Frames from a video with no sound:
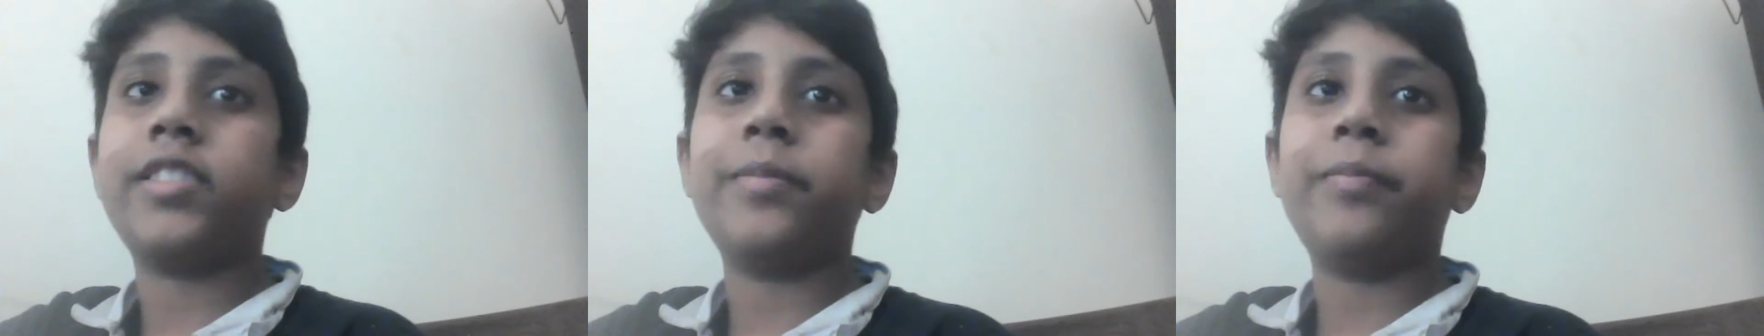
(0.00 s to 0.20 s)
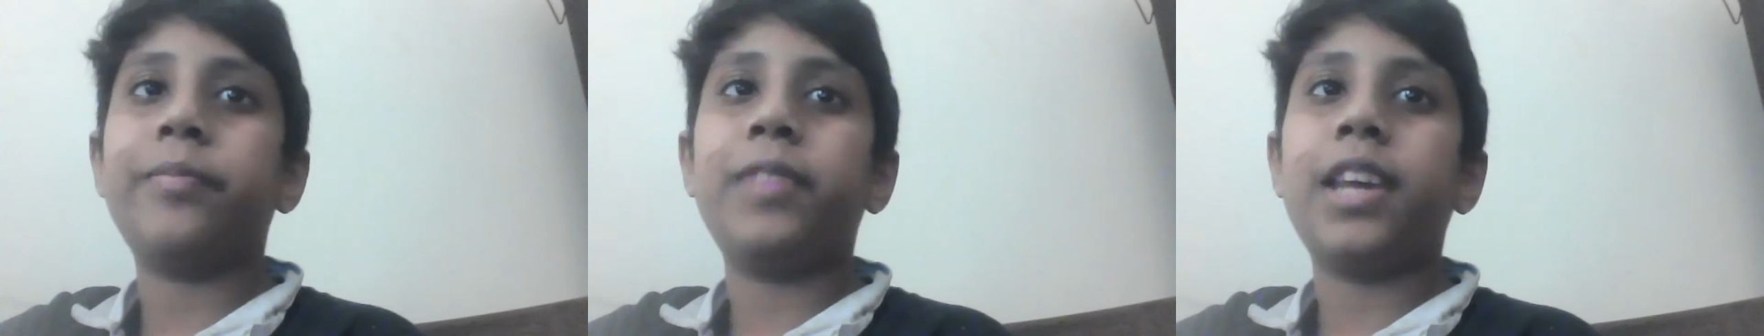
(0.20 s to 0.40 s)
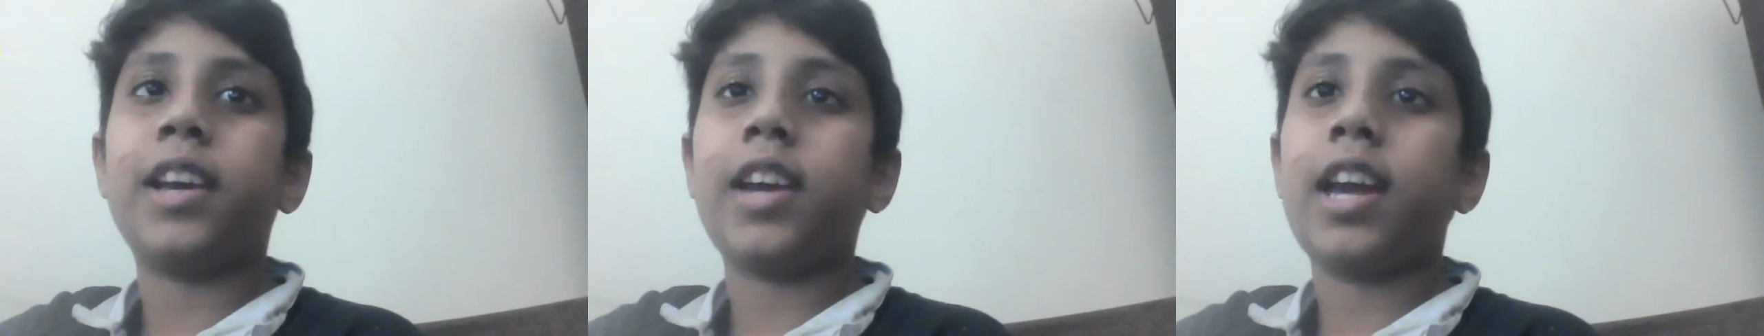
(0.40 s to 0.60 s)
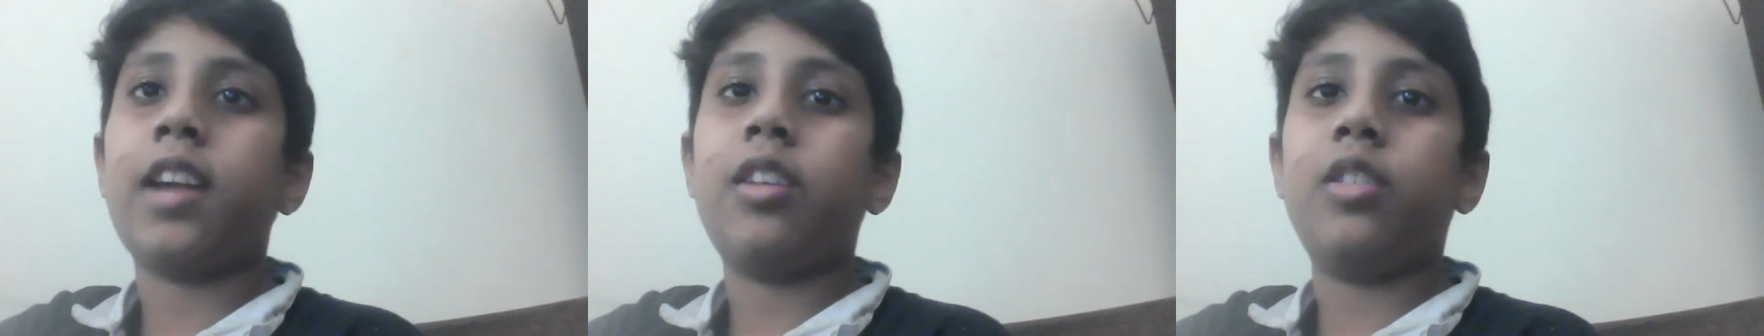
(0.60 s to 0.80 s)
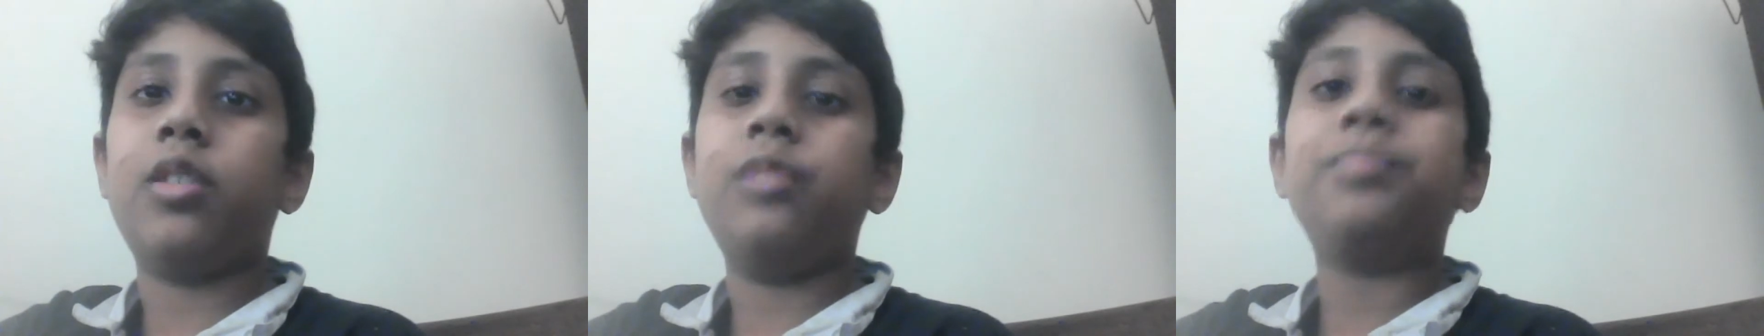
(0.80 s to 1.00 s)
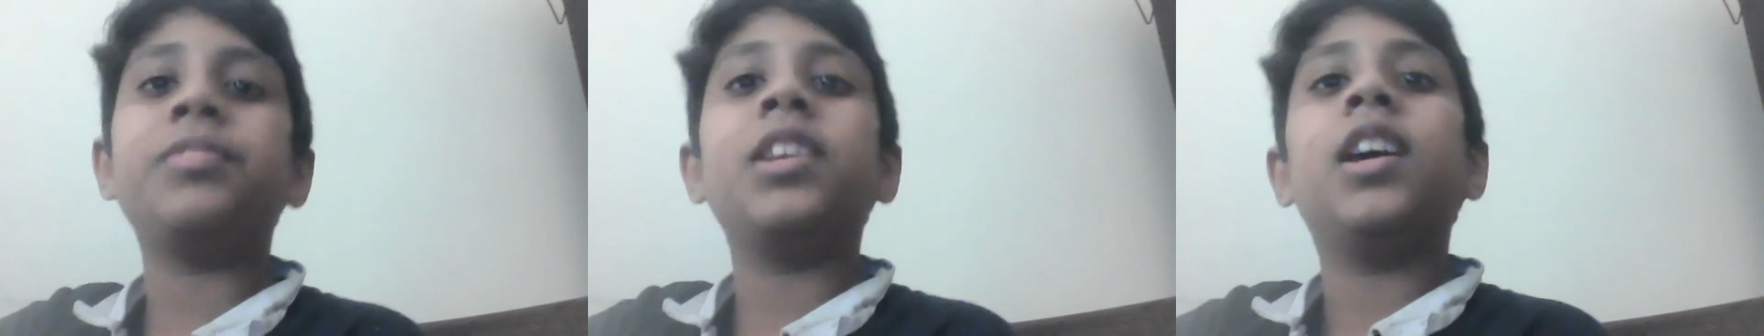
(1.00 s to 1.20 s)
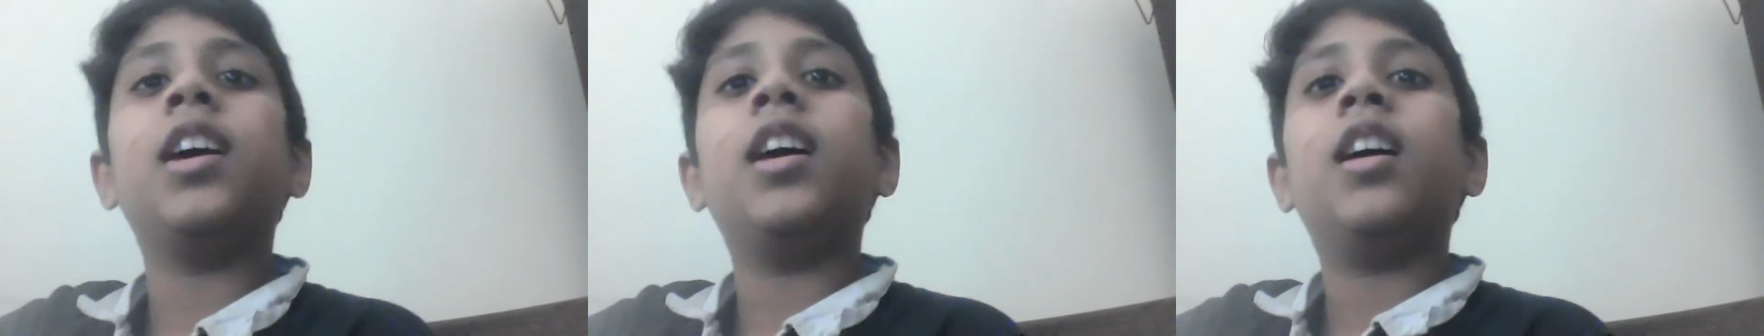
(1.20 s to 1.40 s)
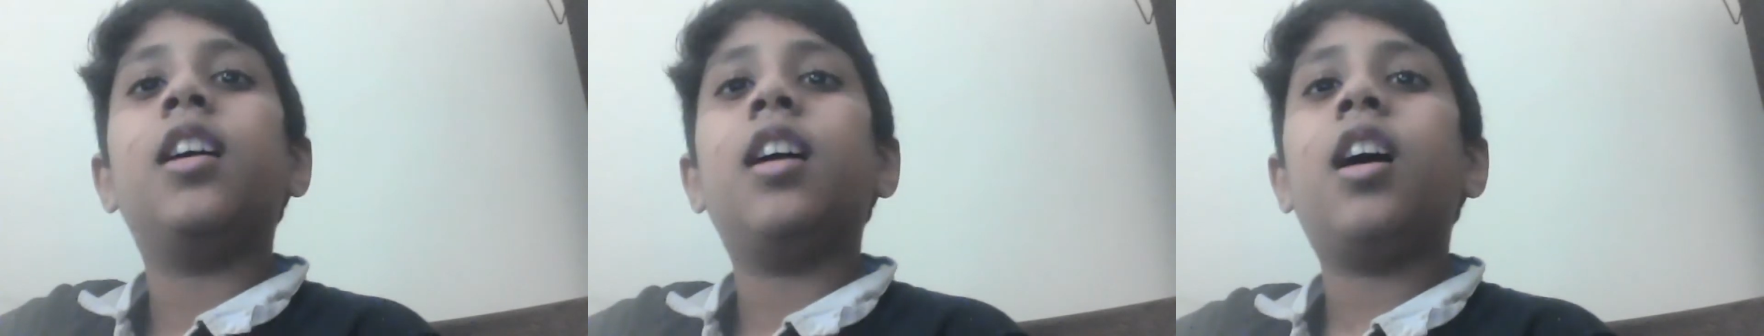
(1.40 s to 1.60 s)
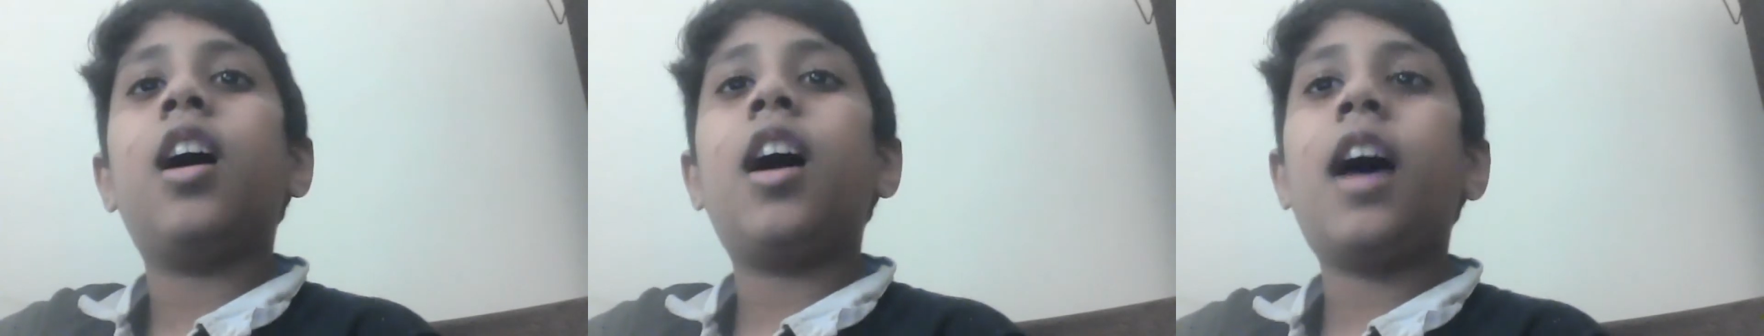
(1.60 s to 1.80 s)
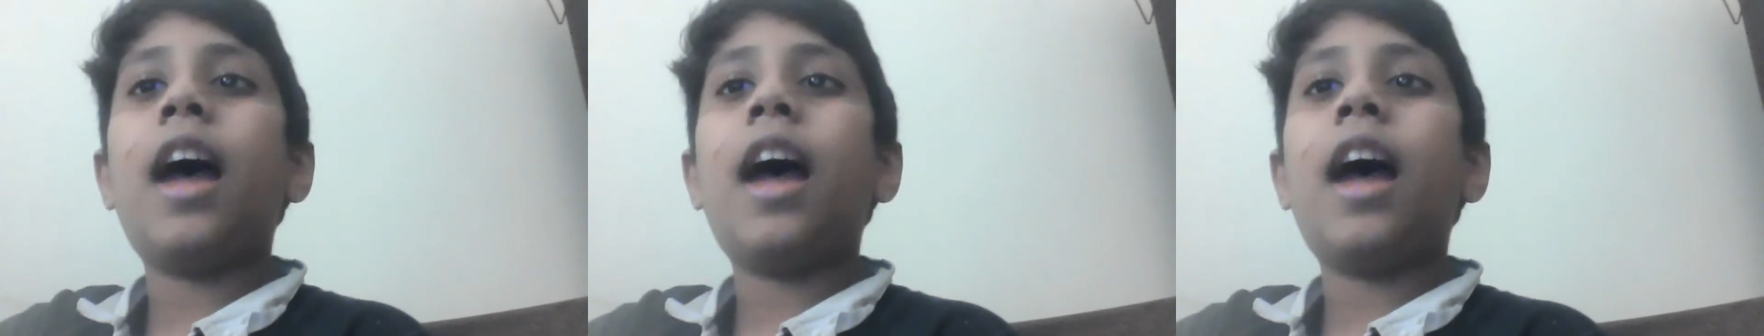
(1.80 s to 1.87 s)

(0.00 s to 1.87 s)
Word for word: Hmm, okay, I don't know uh,